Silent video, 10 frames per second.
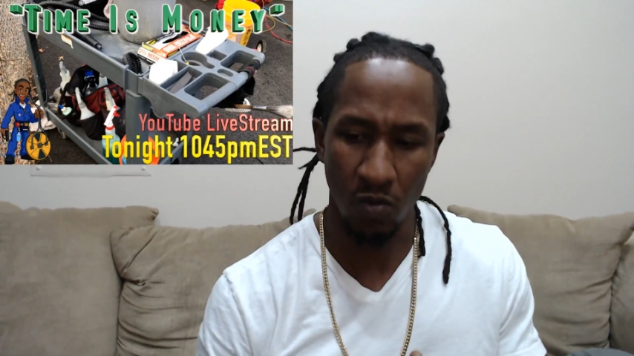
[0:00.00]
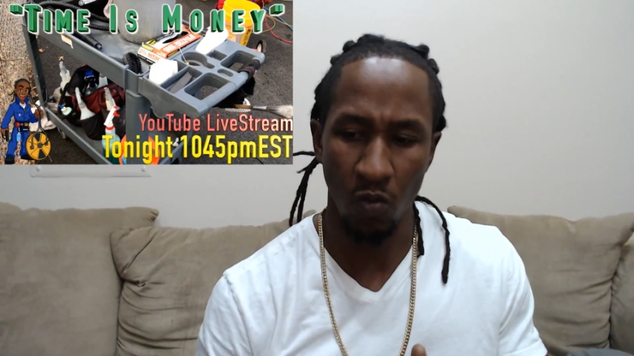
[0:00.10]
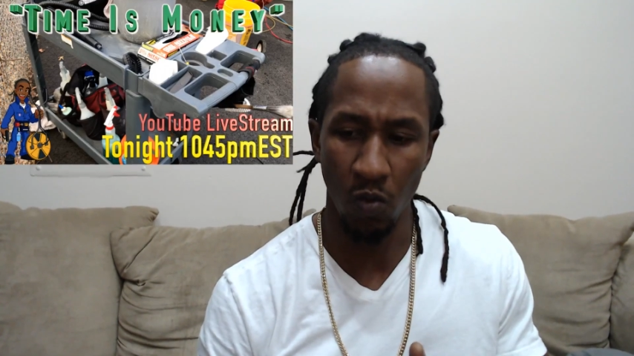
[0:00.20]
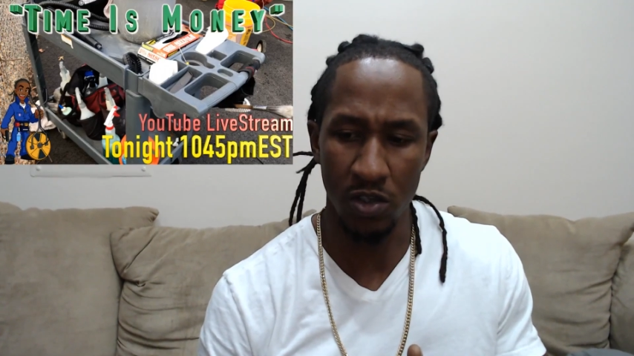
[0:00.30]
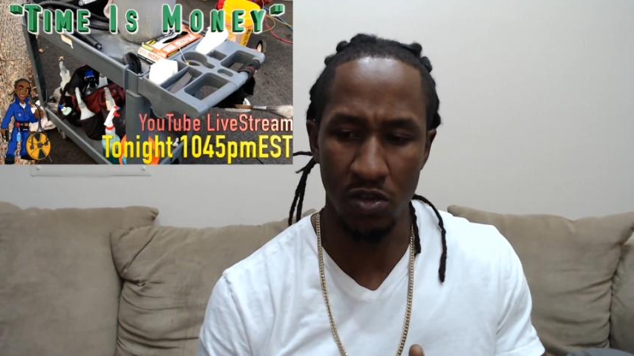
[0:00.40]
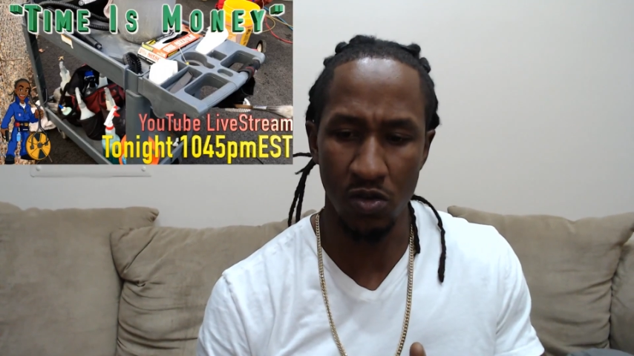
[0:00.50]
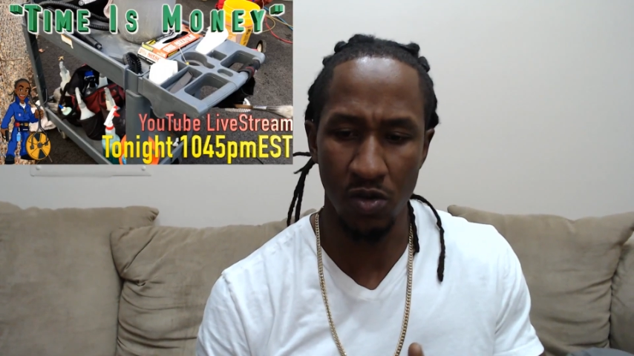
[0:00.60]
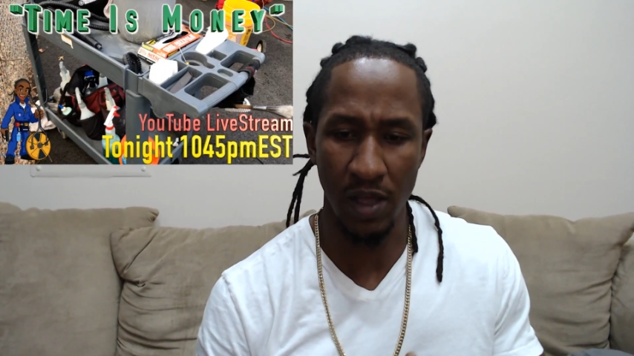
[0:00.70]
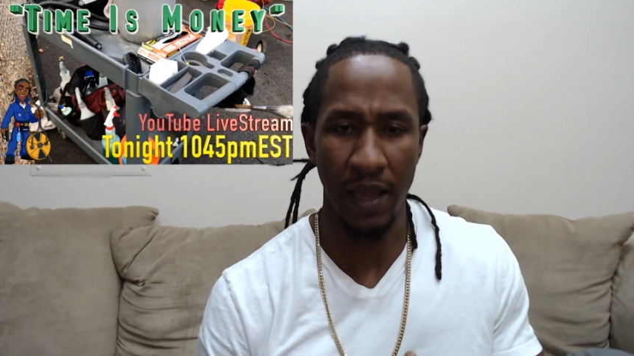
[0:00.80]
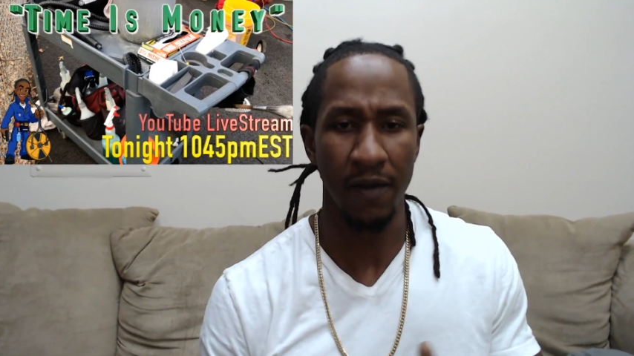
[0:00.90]
would you do
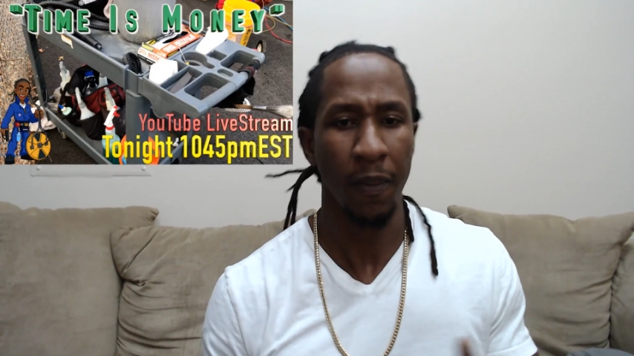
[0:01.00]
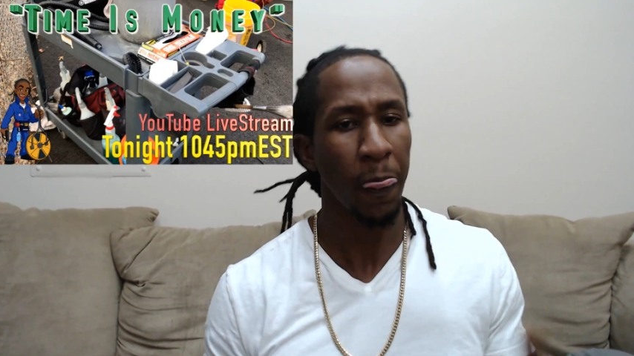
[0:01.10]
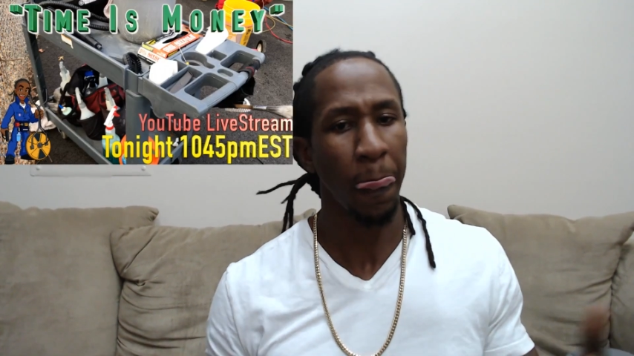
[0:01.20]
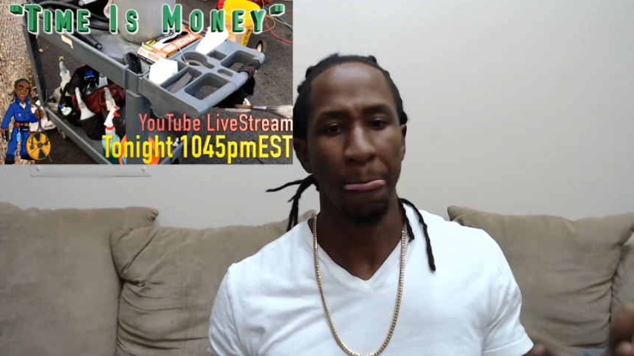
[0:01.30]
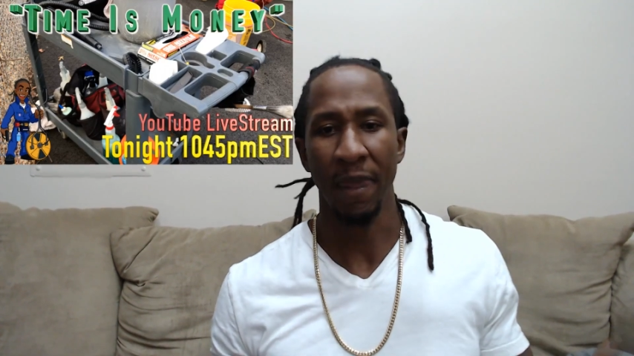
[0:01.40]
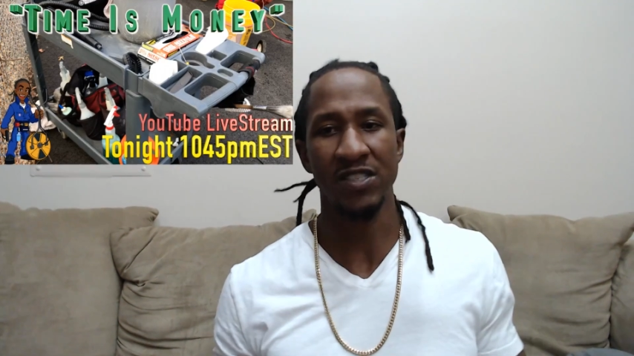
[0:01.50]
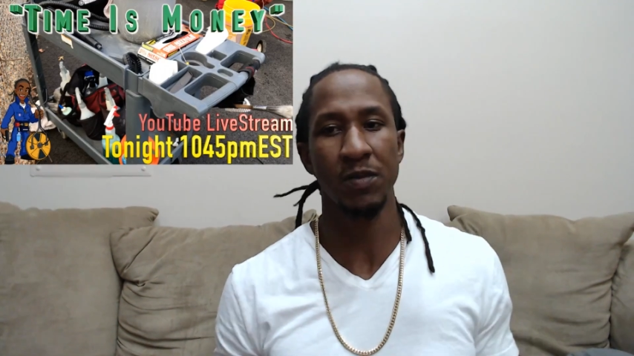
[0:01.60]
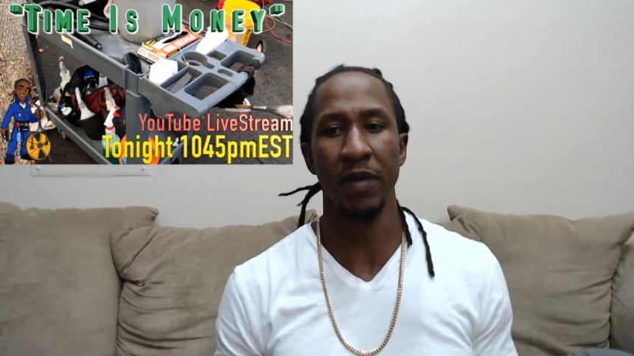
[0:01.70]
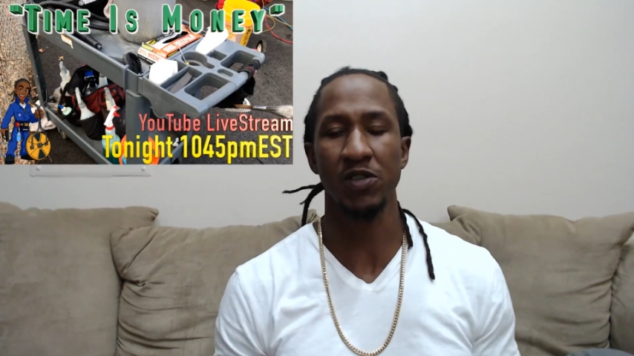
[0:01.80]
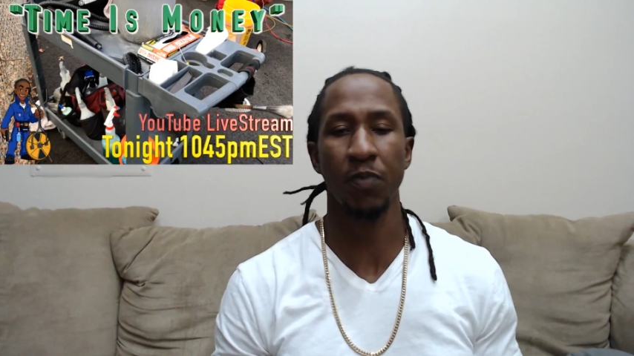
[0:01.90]
that? That's the
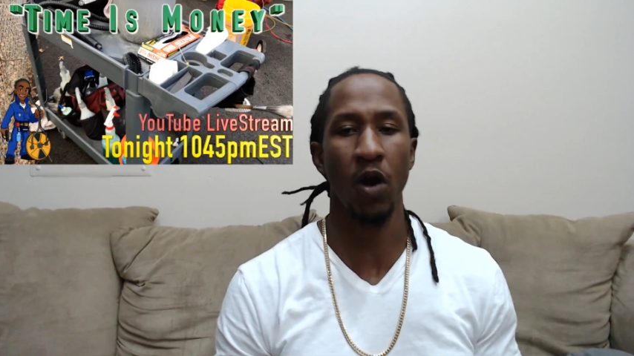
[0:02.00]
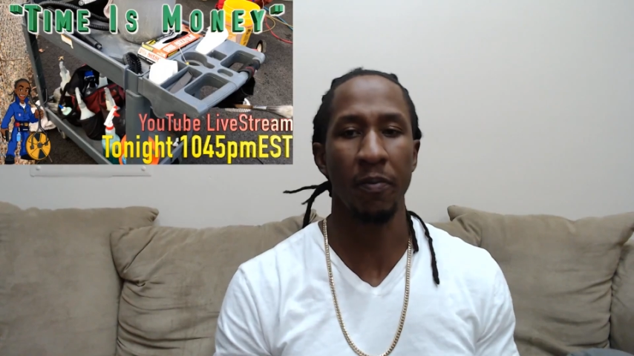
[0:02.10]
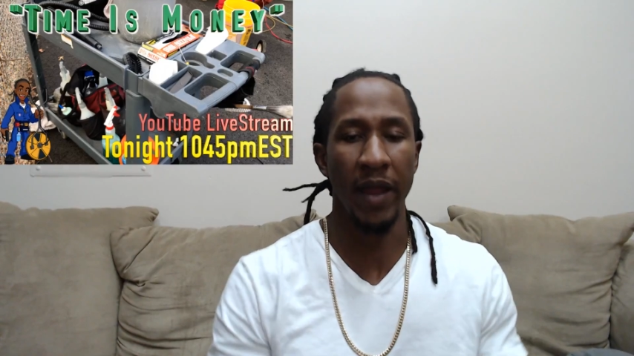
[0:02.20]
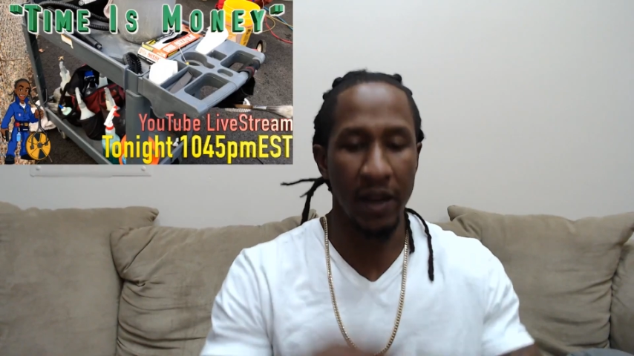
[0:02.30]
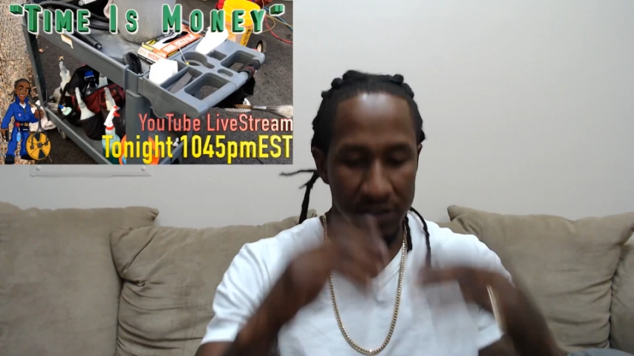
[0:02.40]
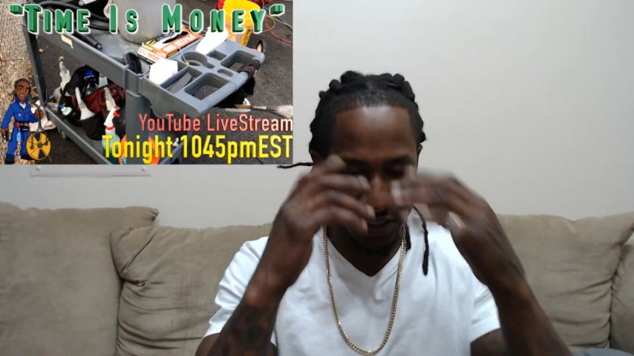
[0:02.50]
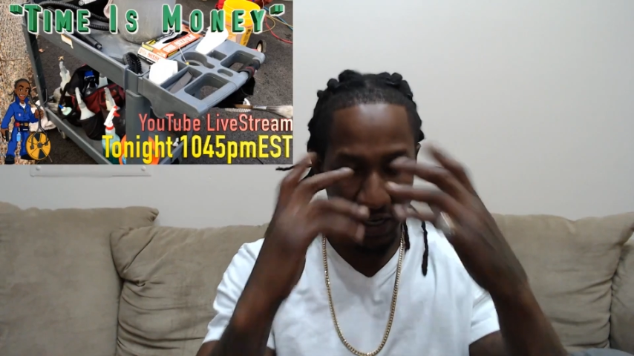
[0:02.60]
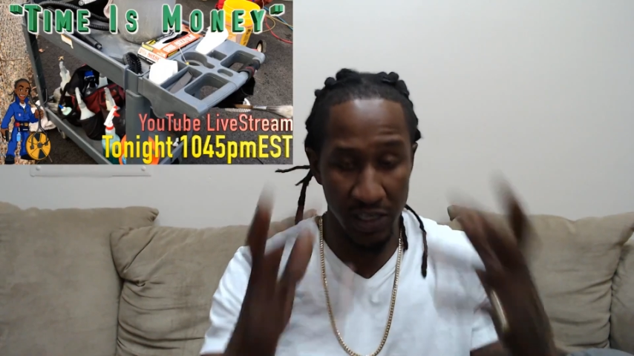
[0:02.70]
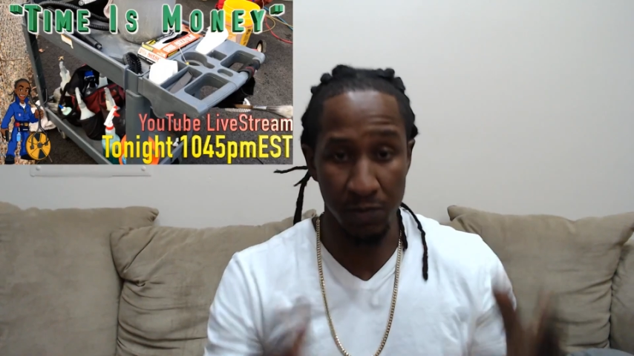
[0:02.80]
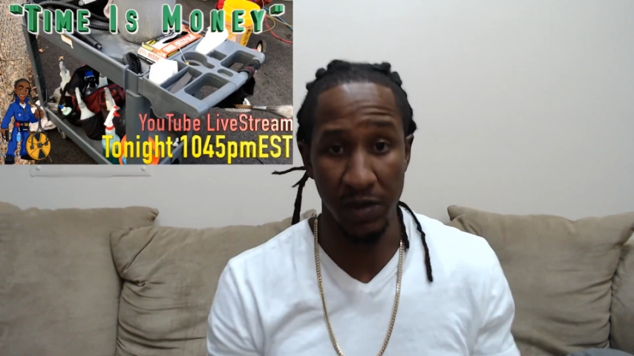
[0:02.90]
best part, man.
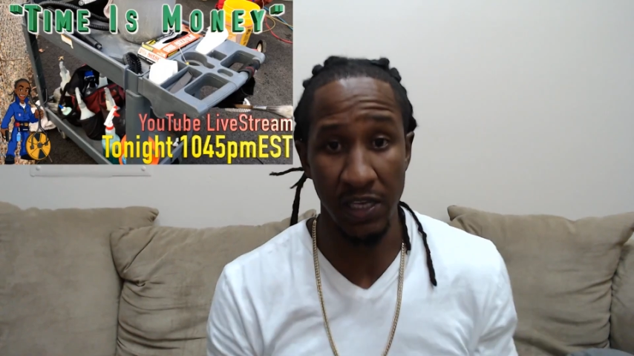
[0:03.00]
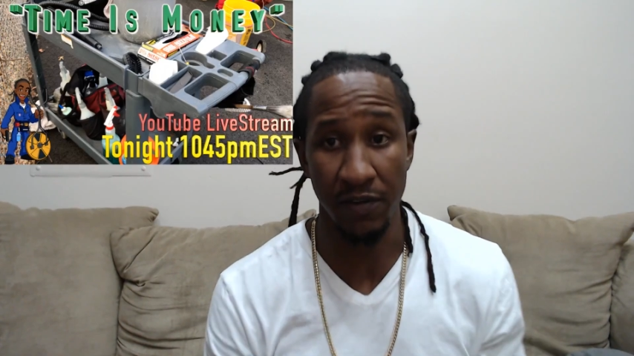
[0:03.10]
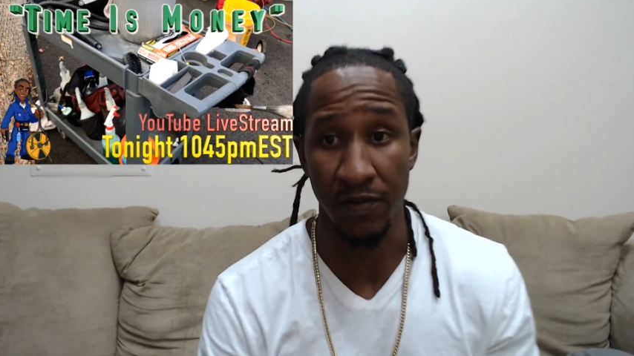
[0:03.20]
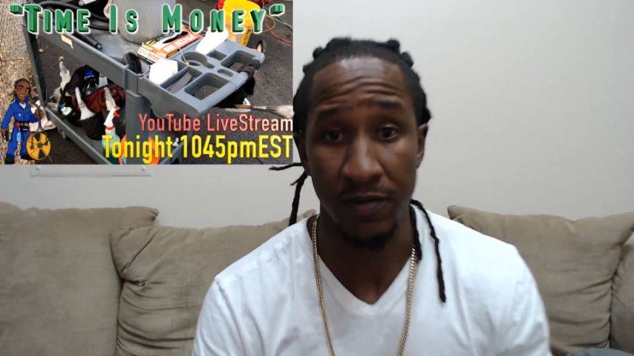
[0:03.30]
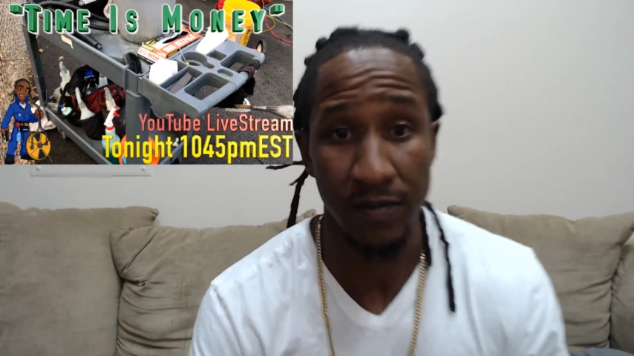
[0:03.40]
Seeing is believing.